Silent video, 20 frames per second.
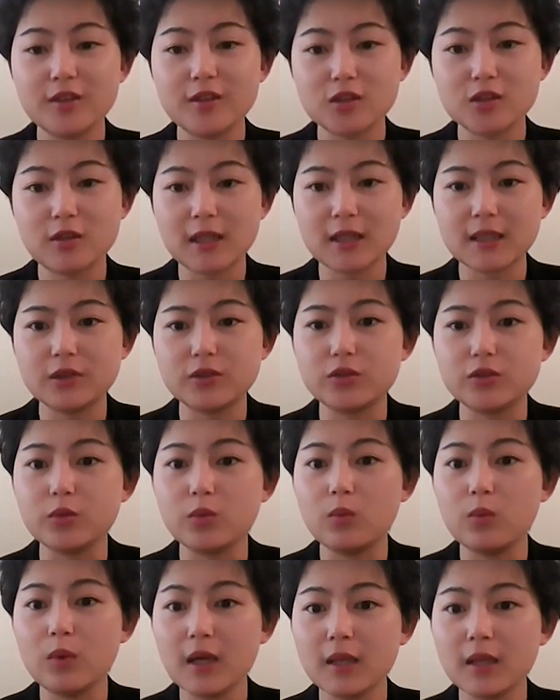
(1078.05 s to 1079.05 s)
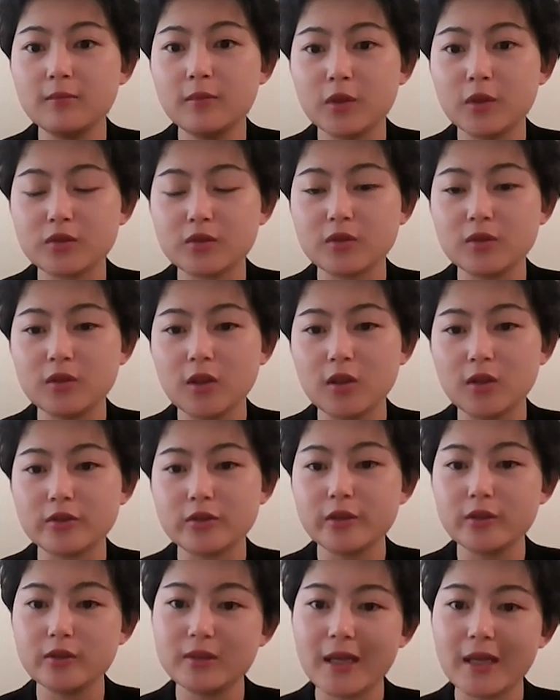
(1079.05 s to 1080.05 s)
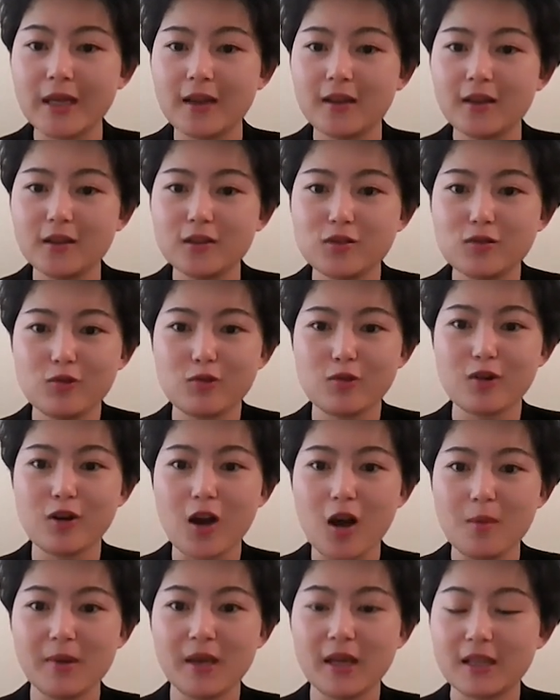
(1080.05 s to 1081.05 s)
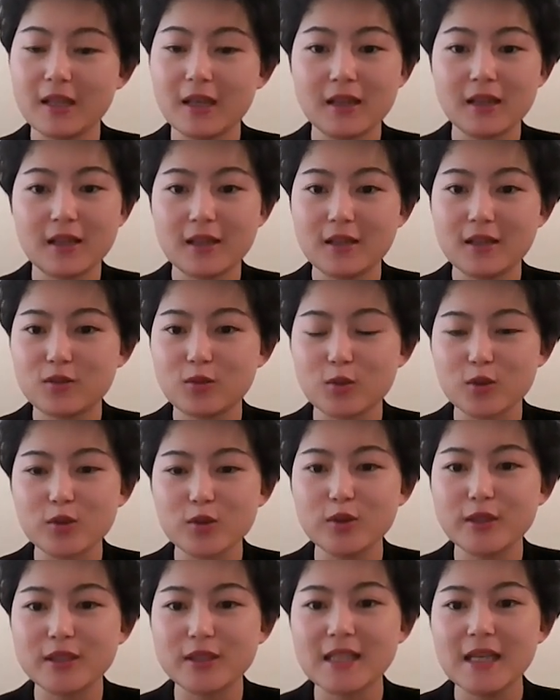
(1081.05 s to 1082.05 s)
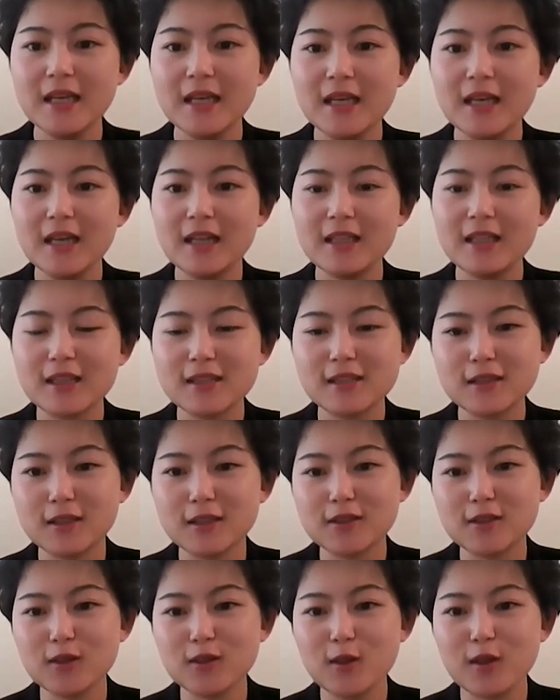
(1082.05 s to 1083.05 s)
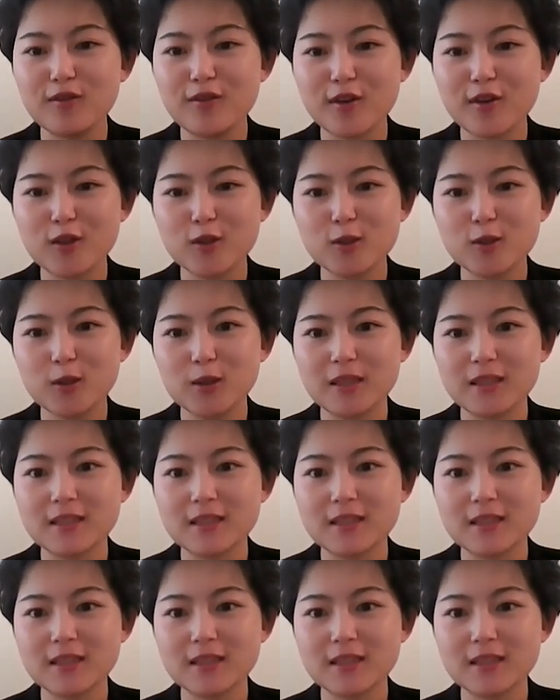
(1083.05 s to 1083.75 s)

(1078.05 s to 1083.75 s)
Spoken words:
attracted to one musical cultural that is your hobby and that is your choice, and that's a totally fair choice.